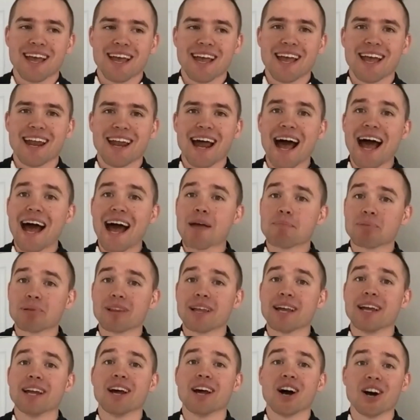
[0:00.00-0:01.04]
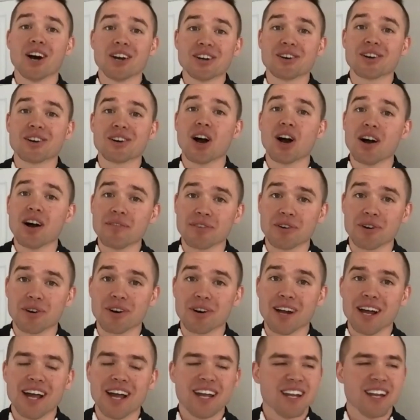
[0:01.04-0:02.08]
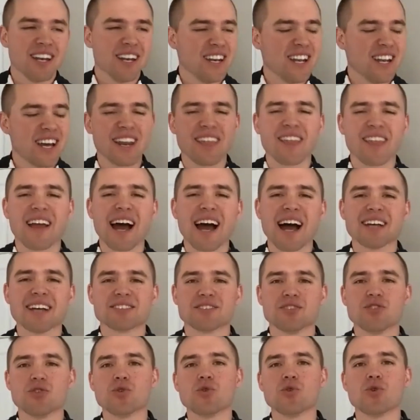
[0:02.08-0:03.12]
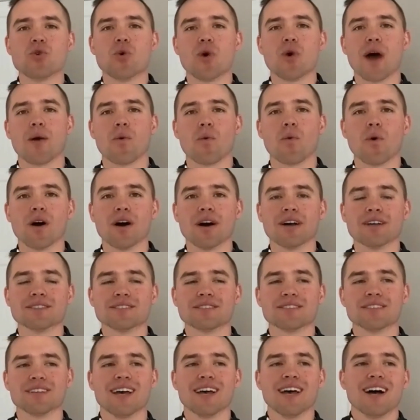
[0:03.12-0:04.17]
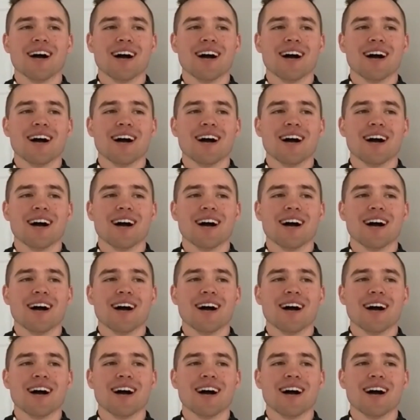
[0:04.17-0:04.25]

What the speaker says: And I played undercover. None of the guys knew who I was.